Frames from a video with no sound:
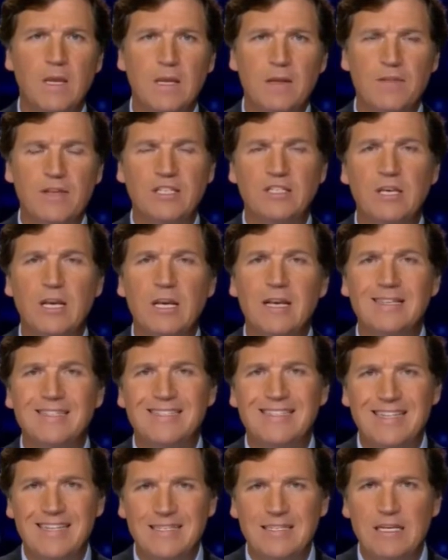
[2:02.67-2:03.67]
This
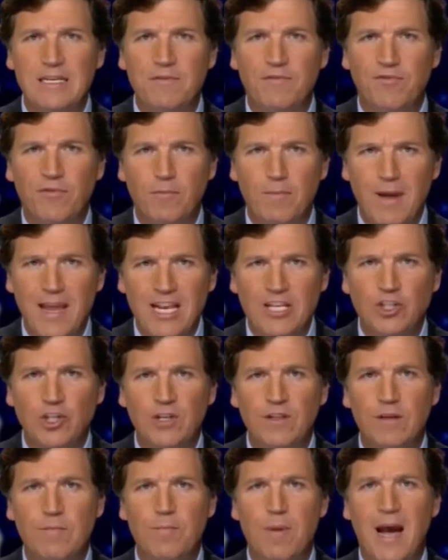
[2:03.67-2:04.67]

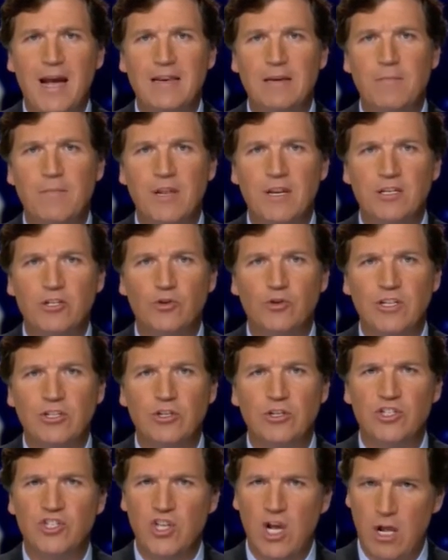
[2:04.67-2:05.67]
disinformation, the Biden
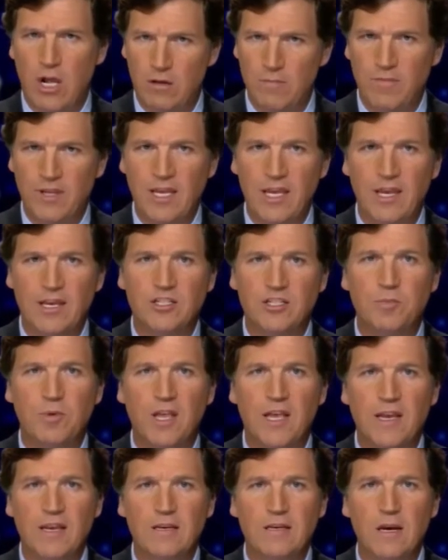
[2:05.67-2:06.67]
administration solemnly
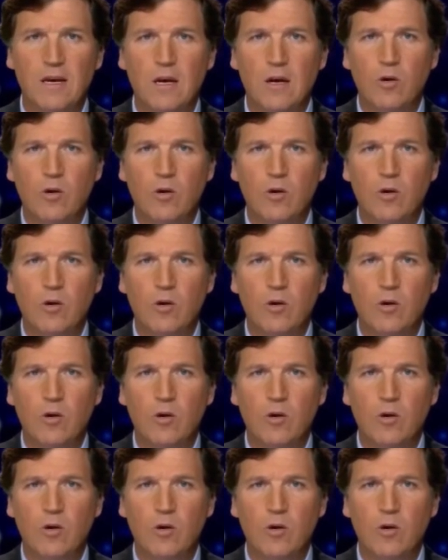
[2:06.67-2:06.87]
explained,